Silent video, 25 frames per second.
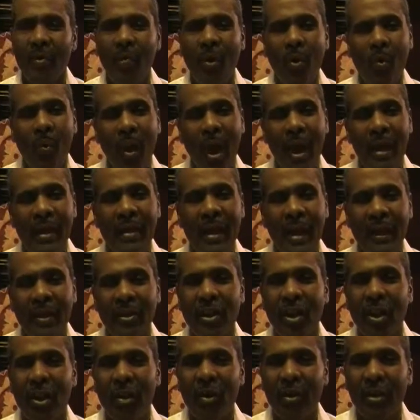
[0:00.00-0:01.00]
well, why
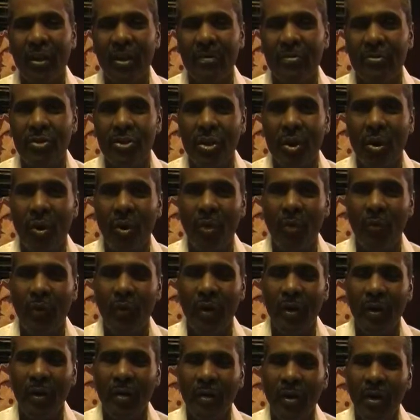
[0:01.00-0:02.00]
not call him
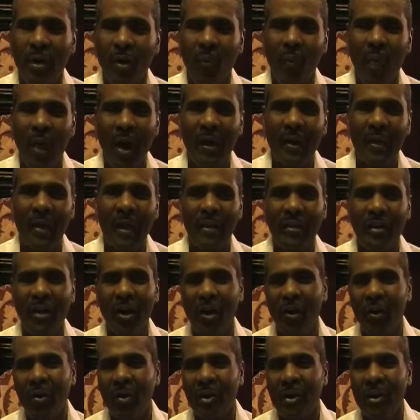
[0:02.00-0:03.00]
Jehovah? Why not
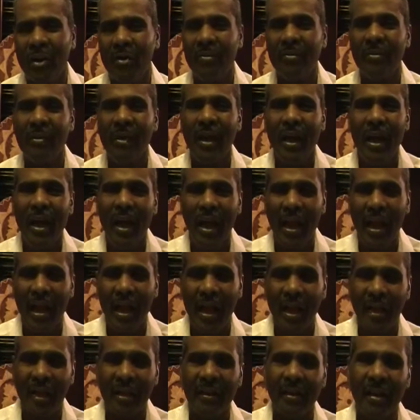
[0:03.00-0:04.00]
call him
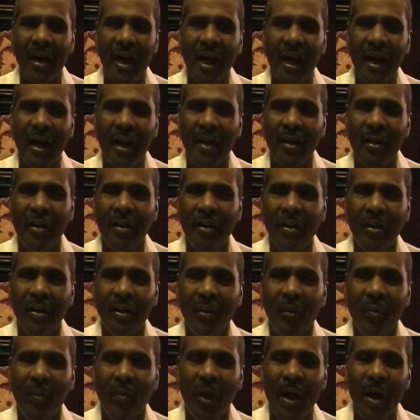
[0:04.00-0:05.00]
Adonai?
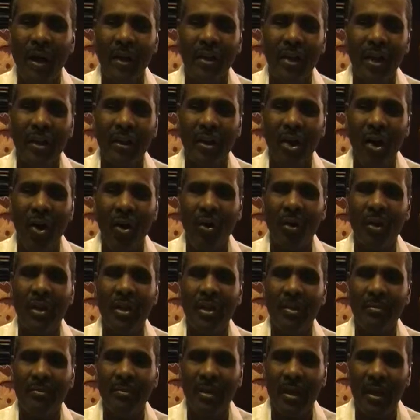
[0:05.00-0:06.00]
Why not call
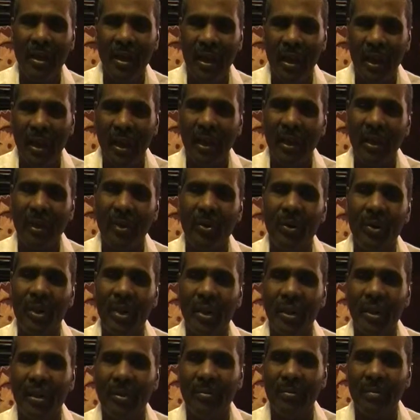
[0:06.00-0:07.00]
him
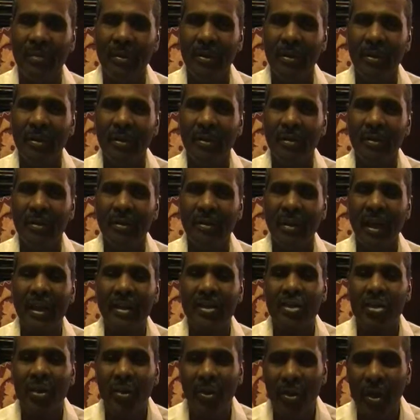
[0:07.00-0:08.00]
Elohim?
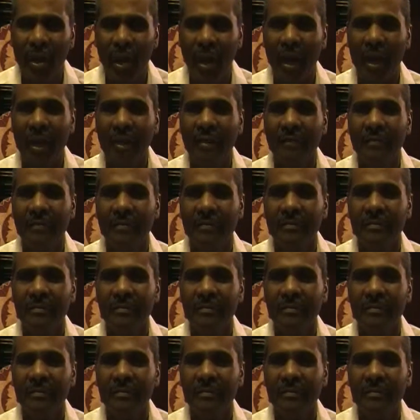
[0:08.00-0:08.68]
That's okay.